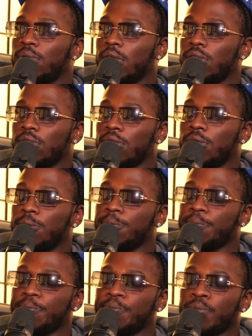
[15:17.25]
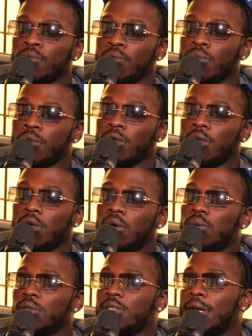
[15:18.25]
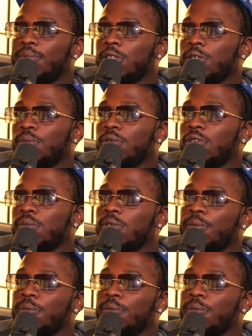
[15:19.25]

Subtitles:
That's Cody tapped in with some